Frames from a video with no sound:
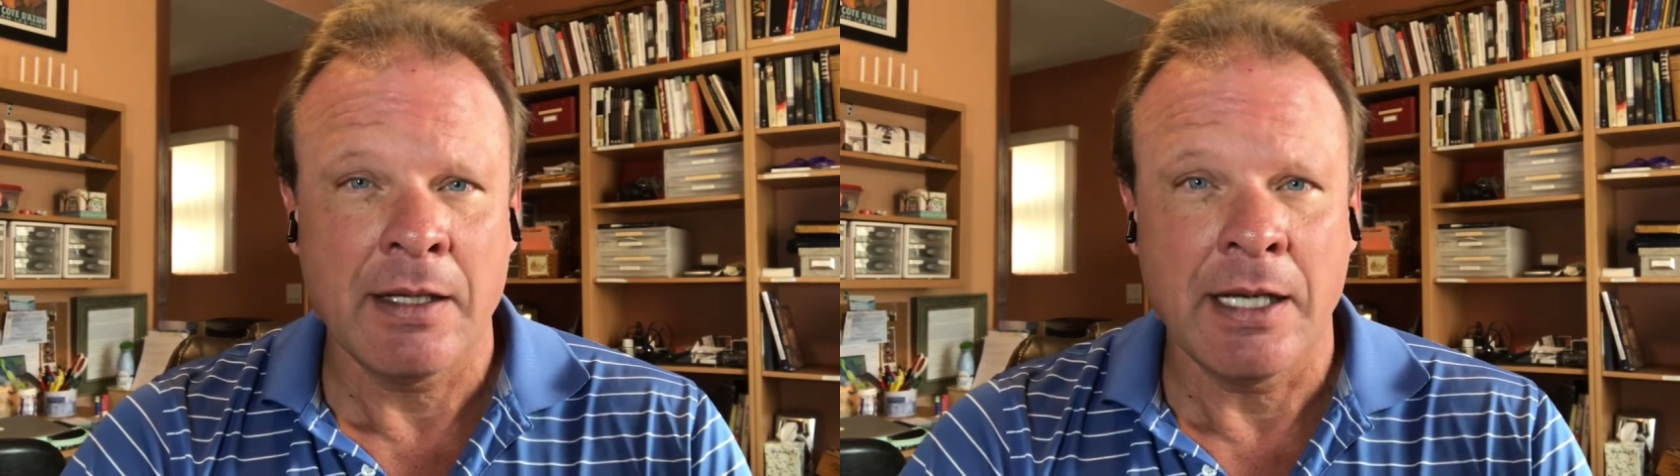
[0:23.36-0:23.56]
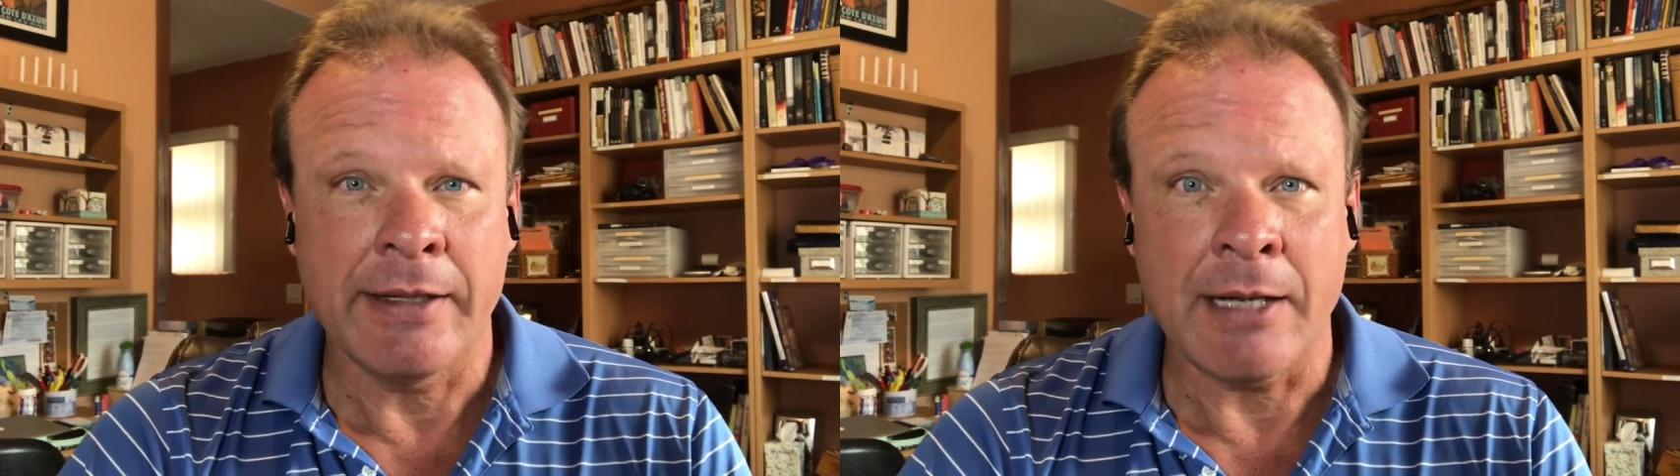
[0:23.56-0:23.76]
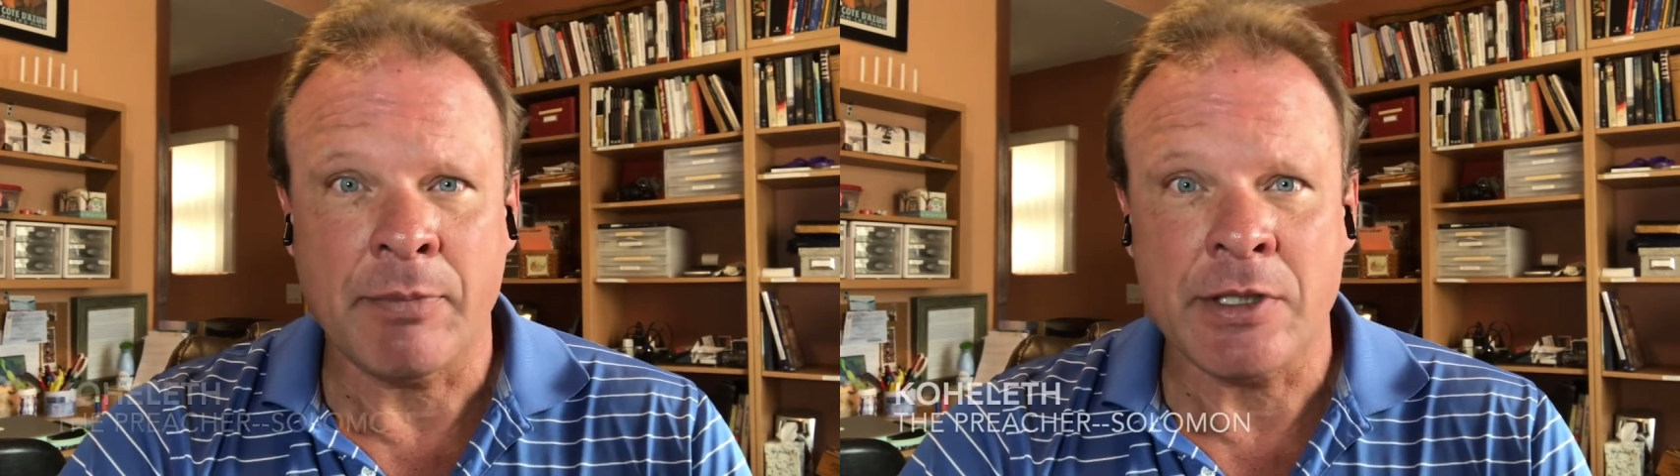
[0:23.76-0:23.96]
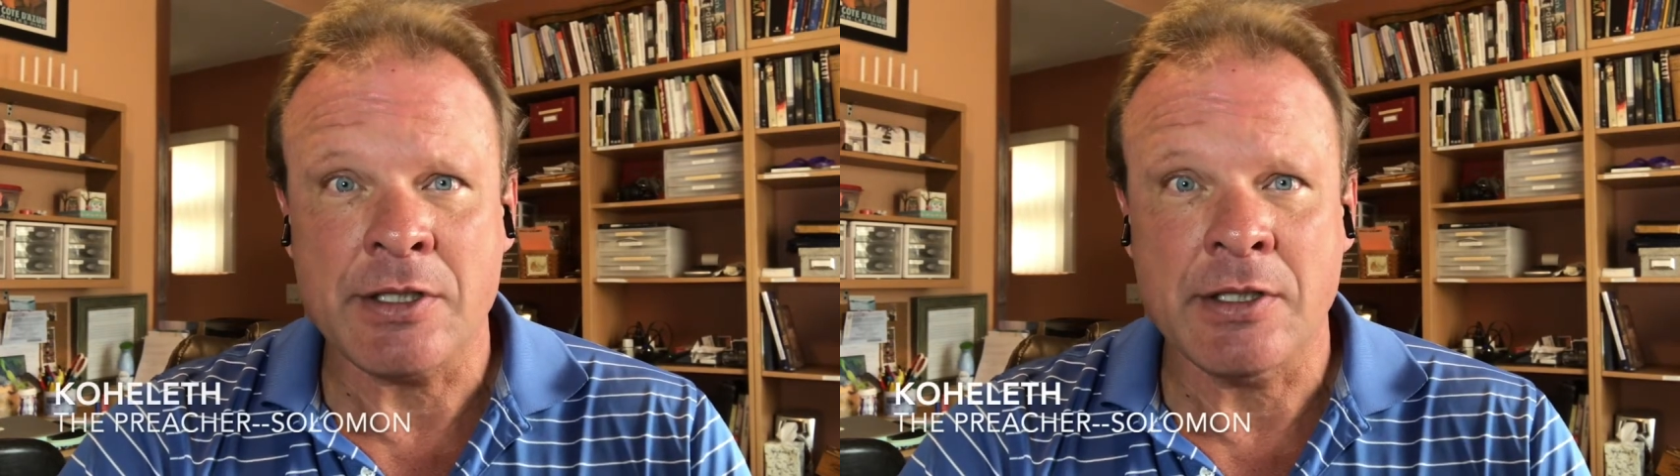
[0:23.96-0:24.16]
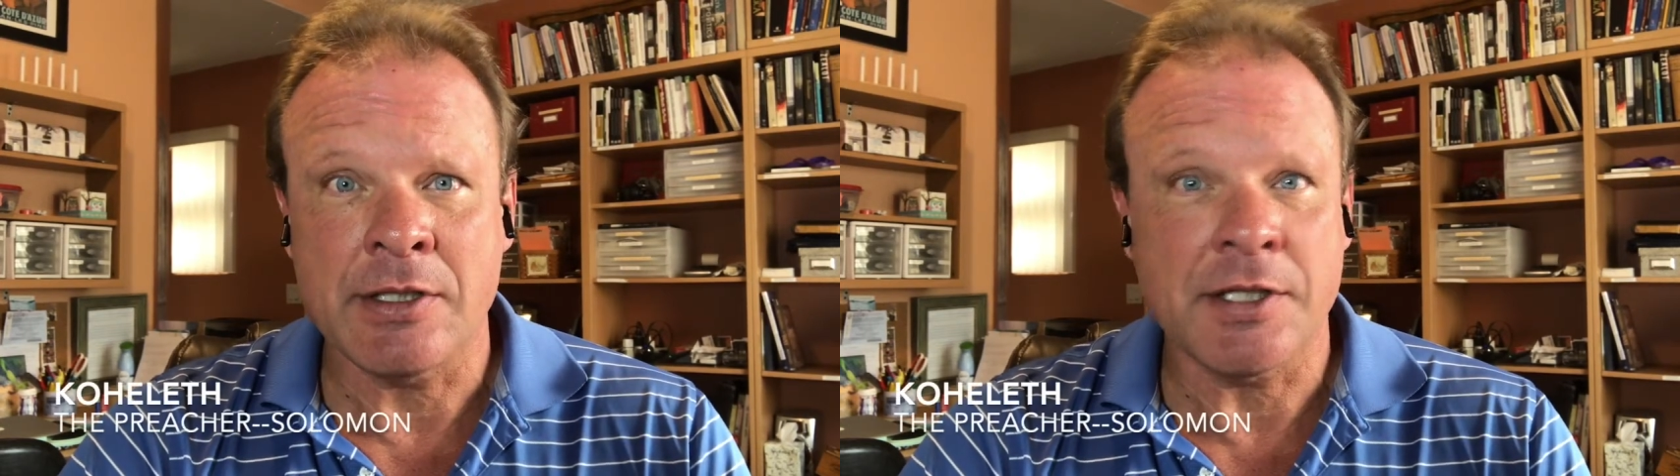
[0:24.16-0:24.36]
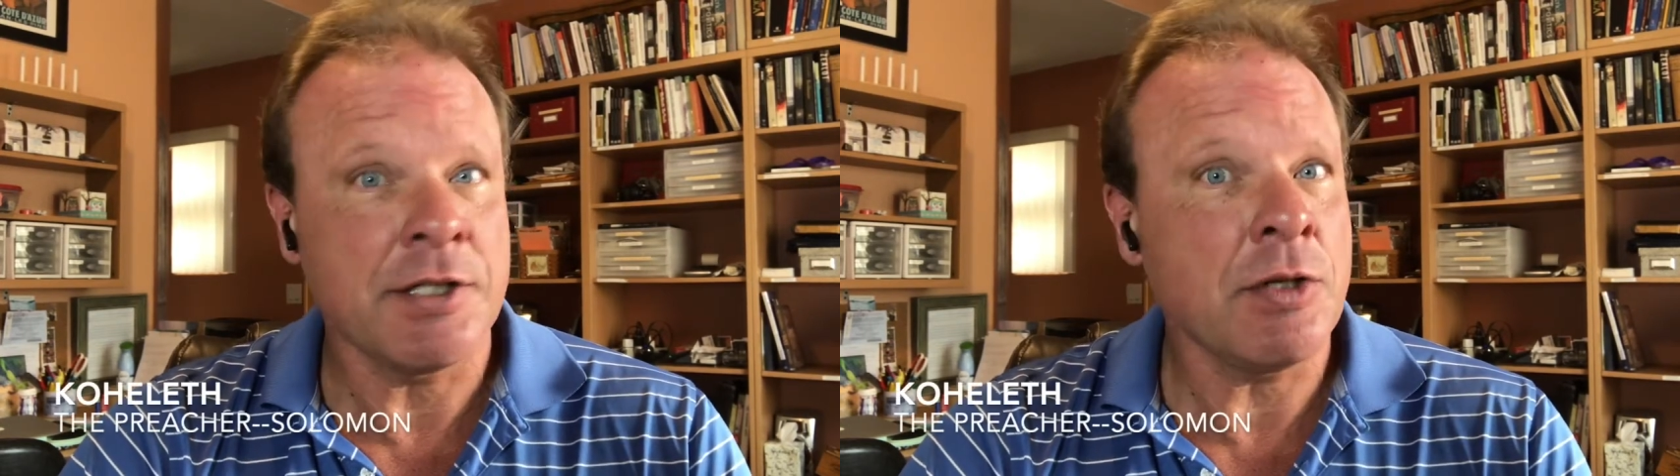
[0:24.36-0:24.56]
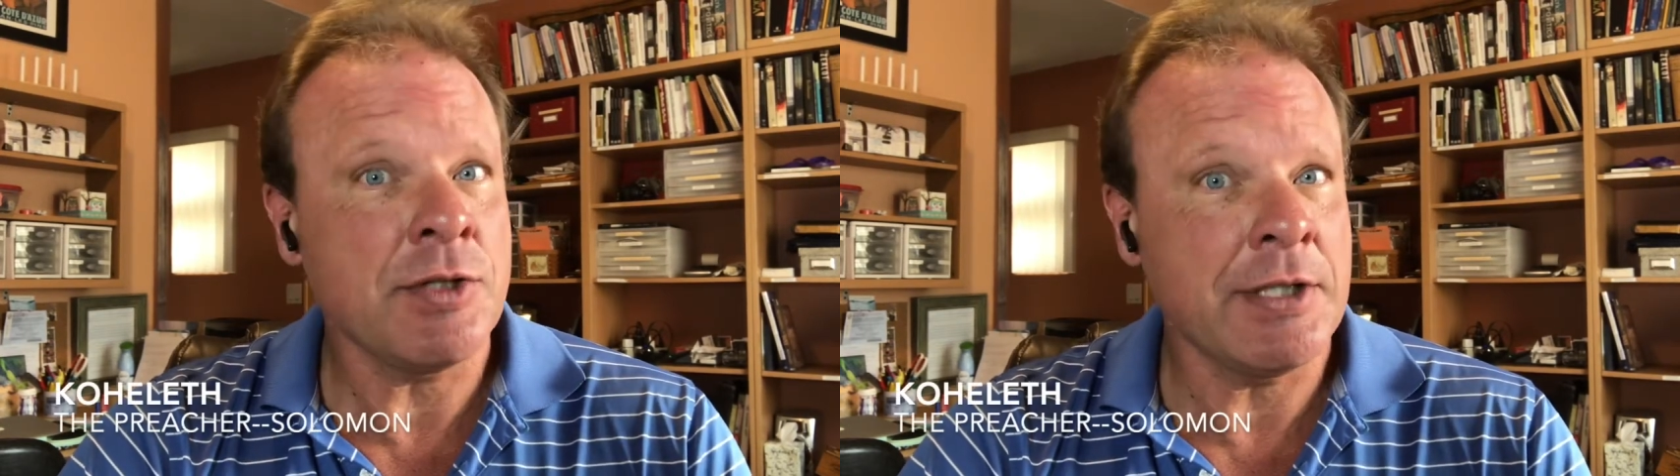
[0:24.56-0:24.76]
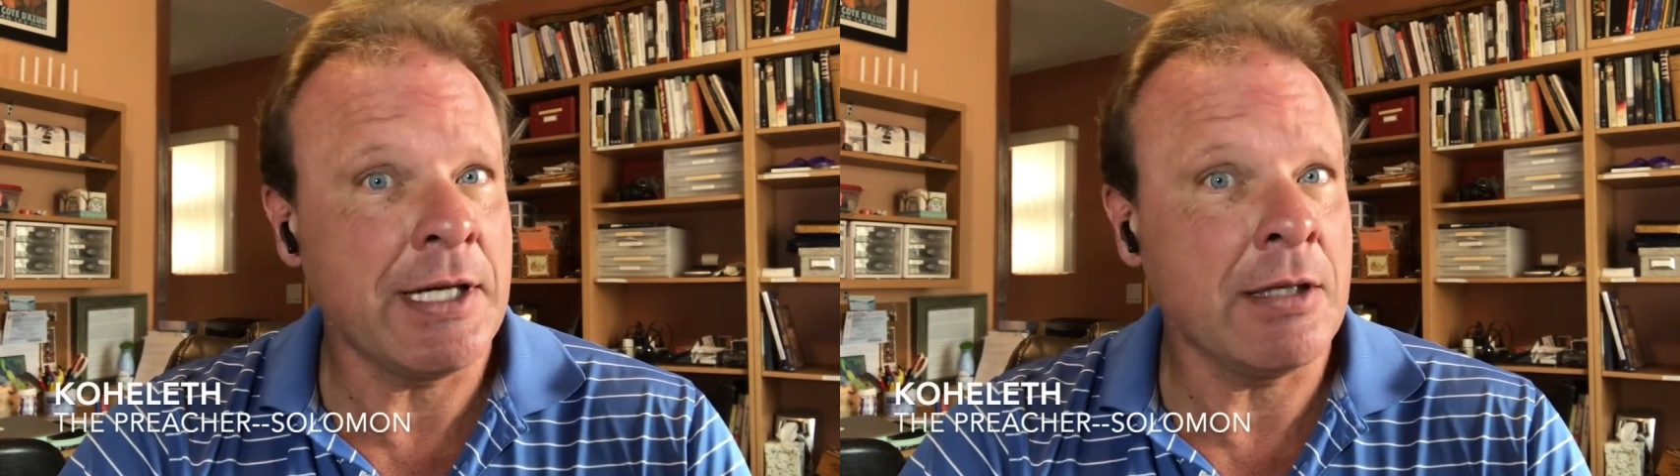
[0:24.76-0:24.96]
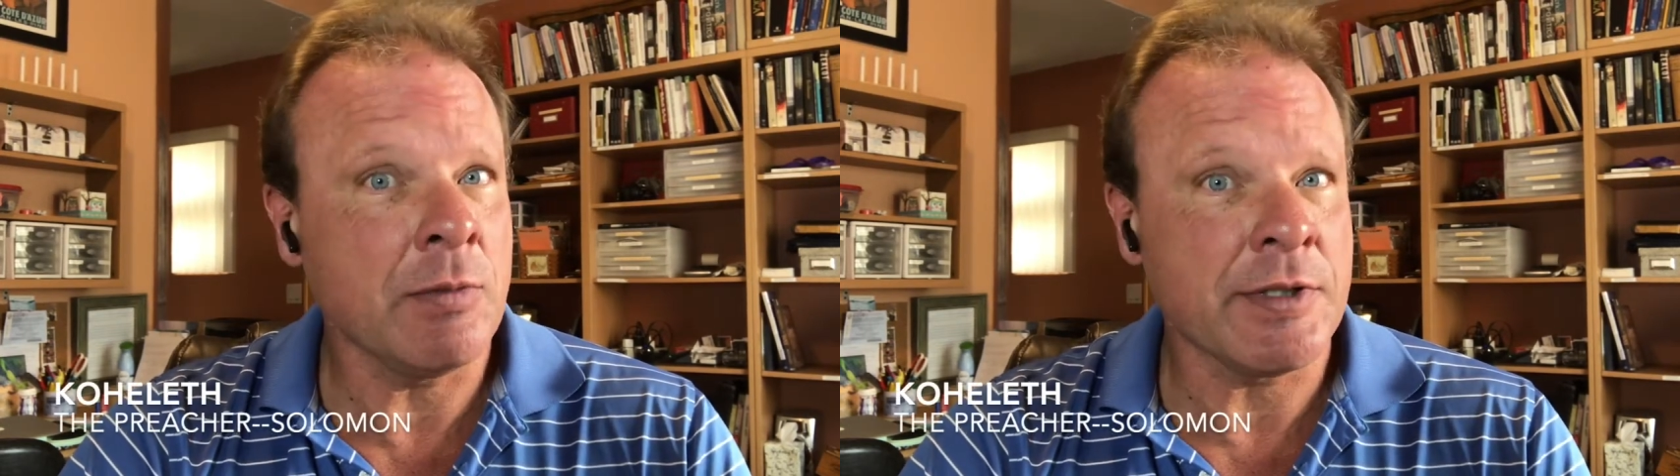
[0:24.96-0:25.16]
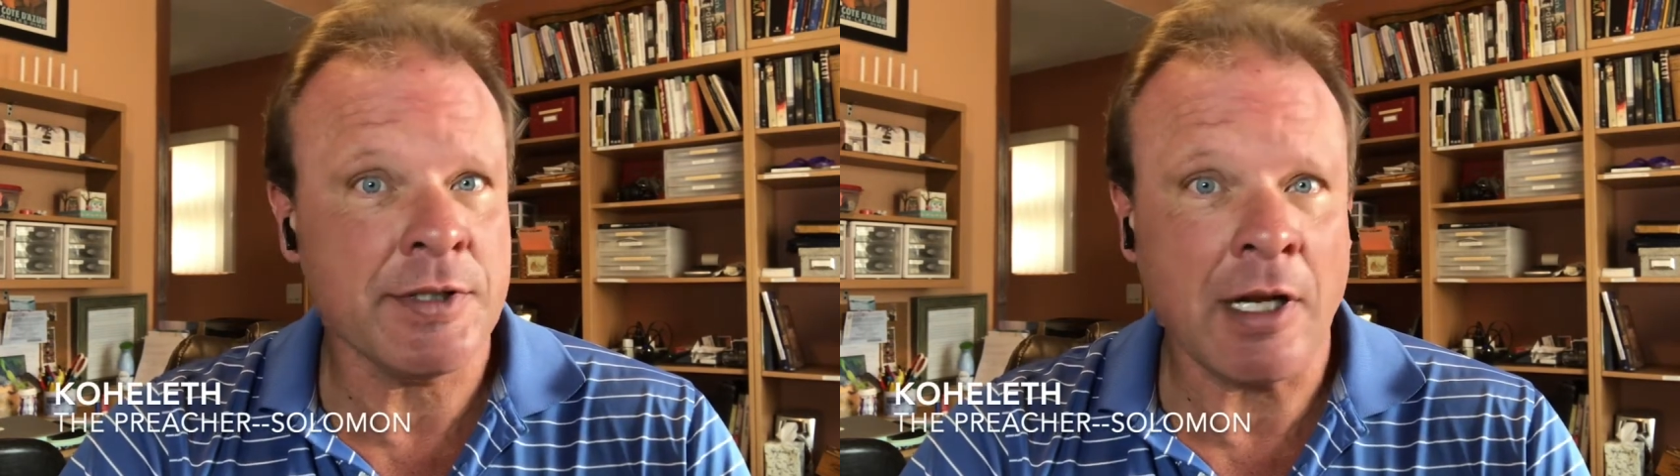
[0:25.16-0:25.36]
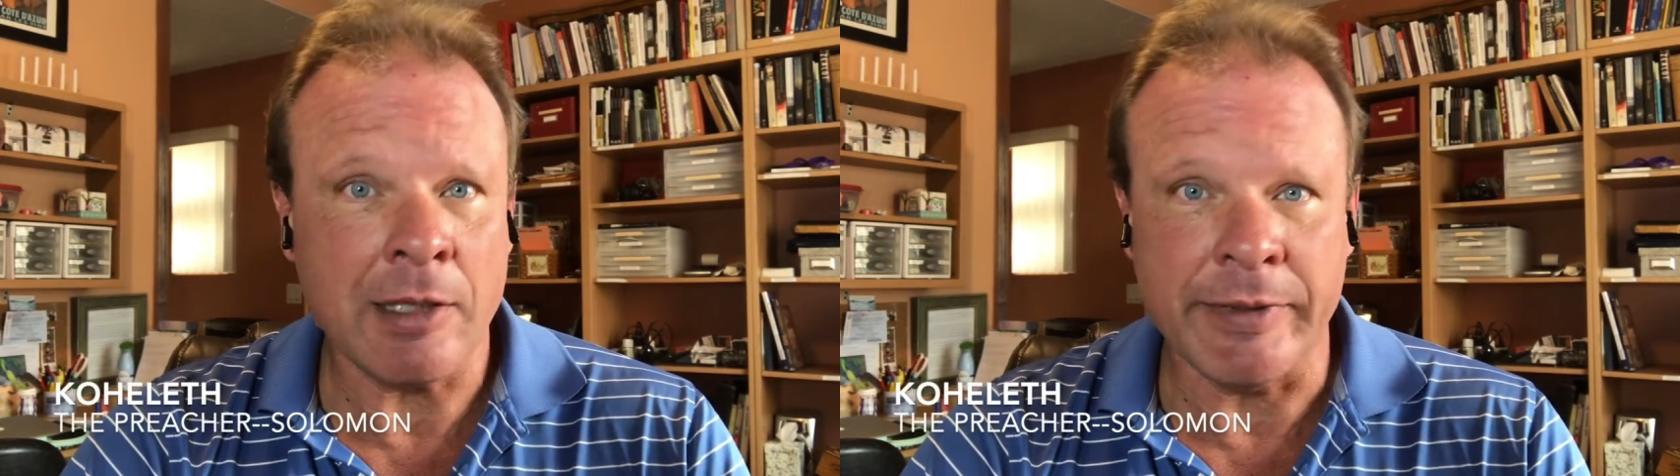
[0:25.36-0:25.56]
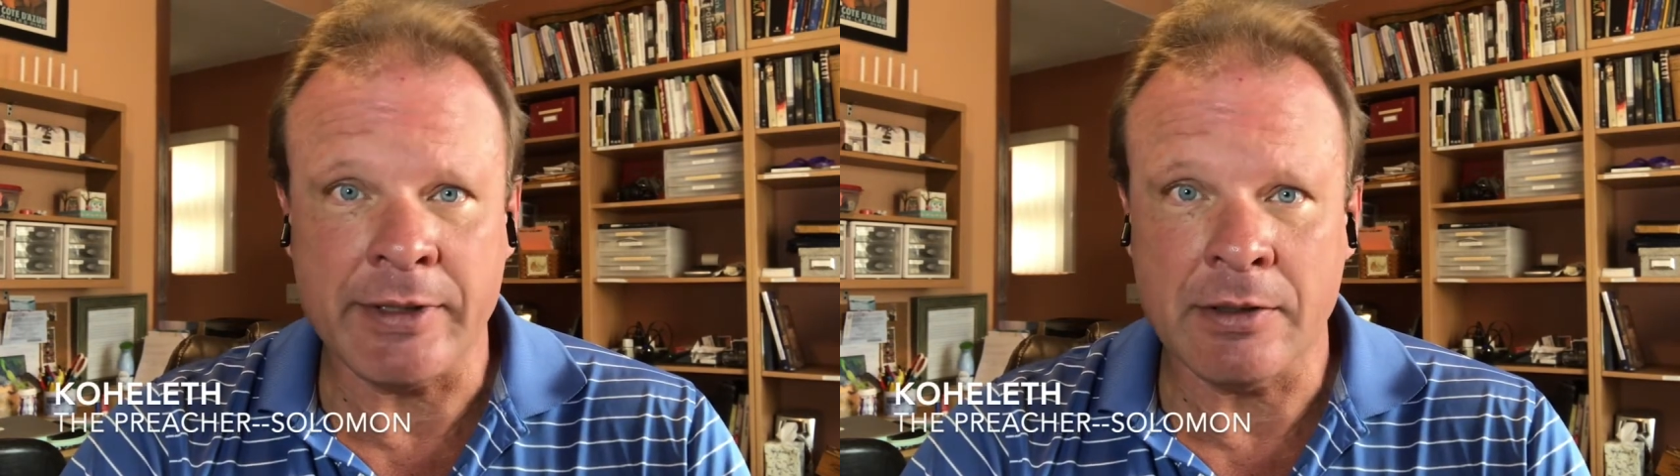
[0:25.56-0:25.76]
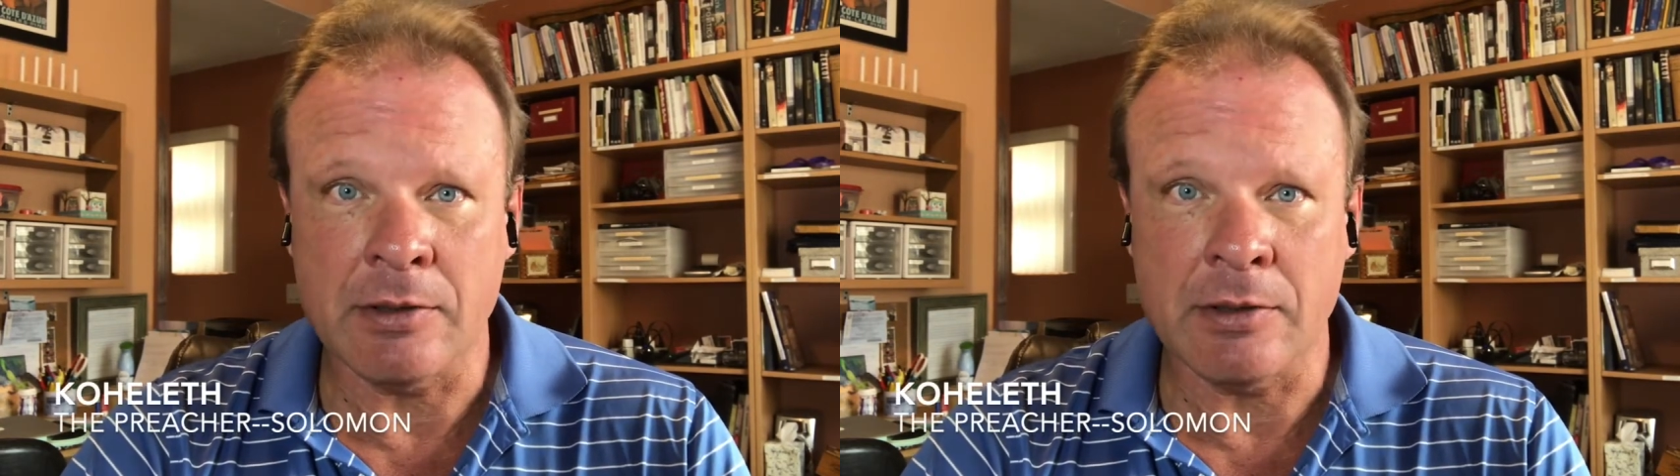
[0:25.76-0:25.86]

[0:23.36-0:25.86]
and that person is associated with Solomon,